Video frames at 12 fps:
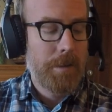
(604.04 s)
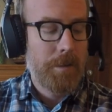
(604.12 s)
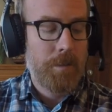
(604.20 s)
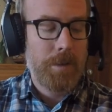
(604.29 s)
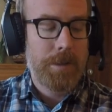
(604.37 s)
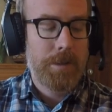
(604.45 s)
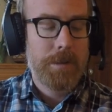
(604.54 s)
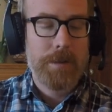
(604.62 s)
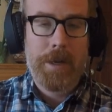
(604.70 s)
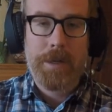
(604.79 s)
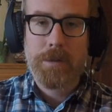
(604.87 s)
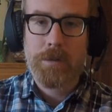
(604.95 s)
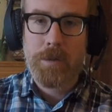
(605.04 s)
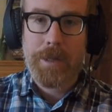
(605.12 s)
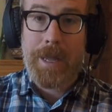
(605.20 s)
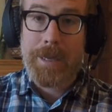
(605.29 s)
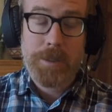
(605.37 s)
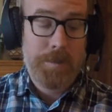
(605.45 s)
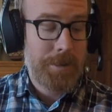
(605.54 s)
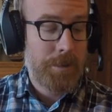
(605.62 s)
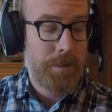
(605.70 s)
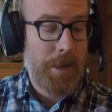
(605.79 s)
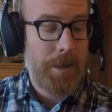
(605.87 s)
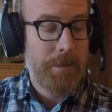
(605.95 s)
wrists nice and relaxed but
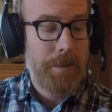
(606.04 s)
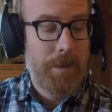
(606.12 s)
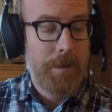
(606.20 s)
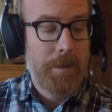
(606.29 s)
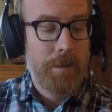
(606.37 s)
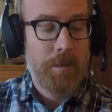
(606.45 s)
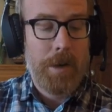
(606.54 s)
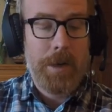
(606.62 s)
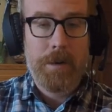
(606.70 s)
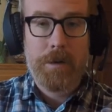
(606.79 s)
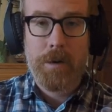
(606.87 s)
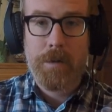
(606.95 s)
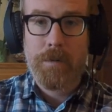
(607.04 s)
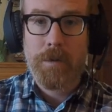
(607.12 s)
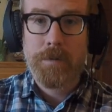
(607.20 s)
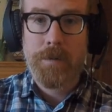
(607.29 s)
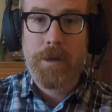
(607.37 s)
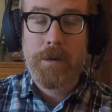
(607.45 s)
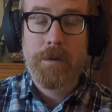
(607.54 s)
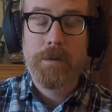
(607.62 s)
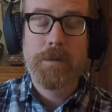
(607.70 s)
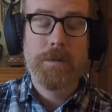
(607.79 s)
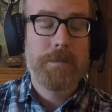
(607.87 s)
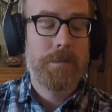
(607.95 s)
straight, ready to curve those
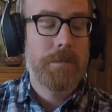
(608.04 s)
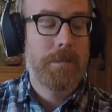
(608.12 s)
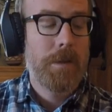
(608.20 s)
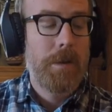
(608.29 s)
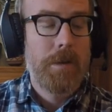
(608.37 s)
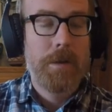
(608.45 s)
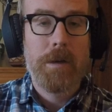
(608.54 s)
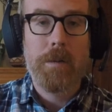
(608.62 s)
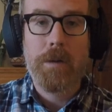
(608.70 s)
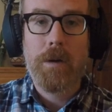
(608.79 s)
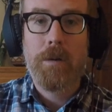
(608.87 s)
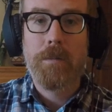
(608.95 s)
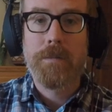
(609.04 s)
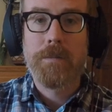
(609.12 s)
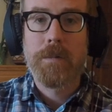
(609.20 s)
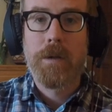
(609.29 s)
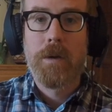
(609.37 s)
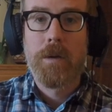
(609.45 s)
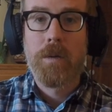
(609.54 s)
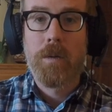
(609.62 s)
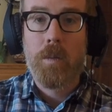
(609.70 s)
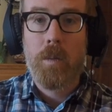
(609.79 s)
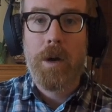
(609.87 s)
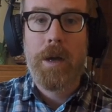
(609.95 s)
fingers. Here we go.
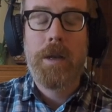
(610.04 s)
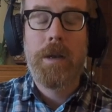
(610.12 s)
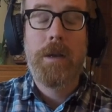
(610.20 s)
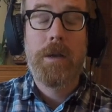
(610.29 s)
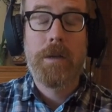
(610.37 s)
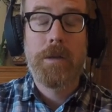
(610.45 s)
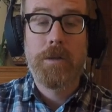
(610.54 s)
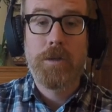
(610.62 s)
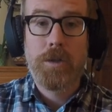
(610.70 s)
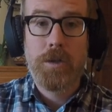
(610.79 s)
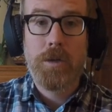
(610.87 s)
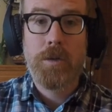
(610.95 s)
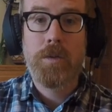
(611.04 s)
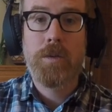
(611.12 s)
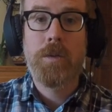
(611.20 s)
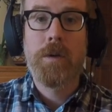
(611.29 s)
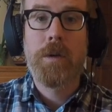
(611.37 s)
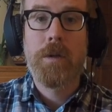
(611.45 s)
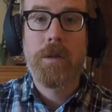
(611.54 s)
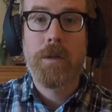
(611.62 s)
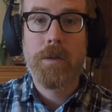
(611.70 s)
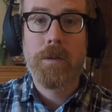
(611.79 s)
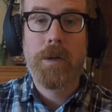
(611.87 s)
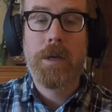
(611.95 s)
One, two,
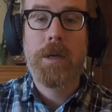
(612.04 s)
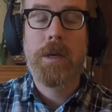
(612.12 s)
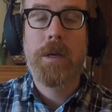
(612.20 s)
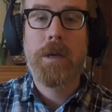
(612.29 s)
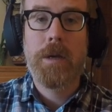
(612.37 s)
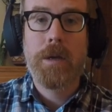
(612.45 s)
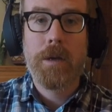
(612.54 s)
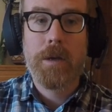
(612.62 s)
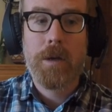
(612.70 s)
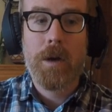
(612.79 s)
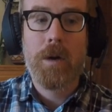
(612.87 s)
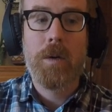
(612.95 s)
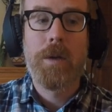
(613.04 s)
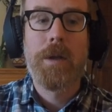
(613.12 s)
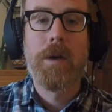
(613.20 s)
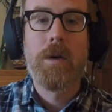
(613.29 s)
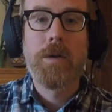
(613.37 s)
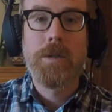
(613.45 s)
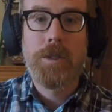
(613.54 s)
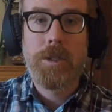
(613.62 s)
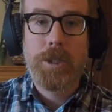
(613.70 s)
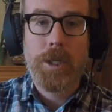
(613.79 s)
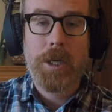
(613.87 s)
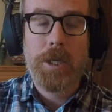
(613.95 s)
three, go.
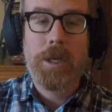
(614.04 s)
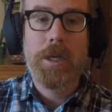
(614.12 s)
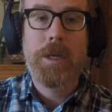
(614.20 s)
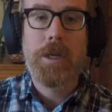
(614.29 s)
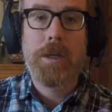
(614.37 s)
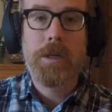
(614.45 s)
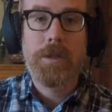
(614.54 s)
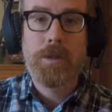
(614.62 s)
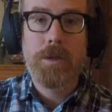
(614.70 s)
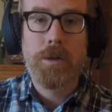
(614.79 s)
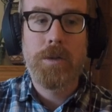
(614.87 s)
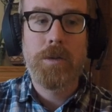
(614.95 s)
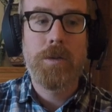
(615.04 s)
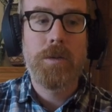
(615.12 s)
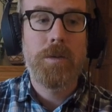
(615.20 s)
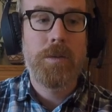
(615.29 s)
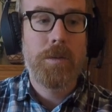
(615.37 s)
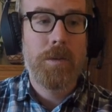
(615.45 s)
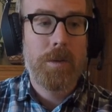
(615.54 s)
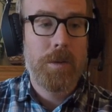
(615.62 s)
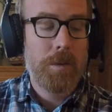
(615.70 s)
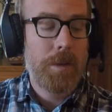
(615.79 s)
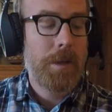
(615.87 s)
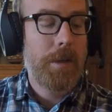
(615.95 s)
G, two,
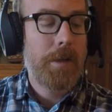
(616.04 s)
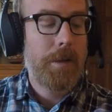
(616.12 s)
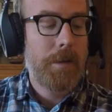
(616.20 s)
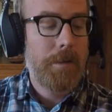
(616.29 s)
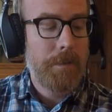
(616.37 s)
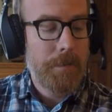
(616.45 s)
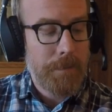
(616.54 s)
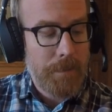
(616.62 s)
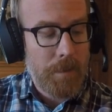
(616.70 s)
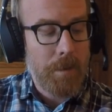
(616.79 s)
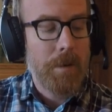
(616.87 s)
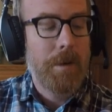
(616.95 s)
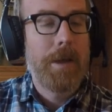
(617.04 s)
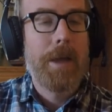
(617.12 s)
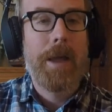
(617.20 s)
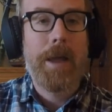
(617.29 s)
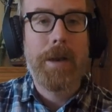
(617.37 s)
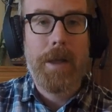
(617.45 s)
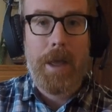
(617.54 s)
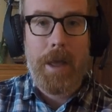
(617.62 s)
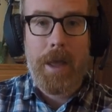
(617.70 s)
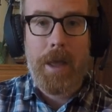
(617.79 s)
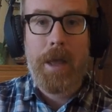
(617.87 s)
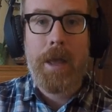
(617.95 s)
three, four. And
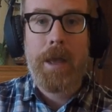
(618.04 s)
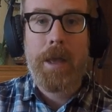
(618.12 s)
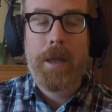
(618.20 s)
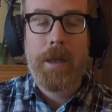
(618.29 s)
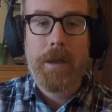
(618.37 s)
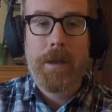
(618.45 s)
A,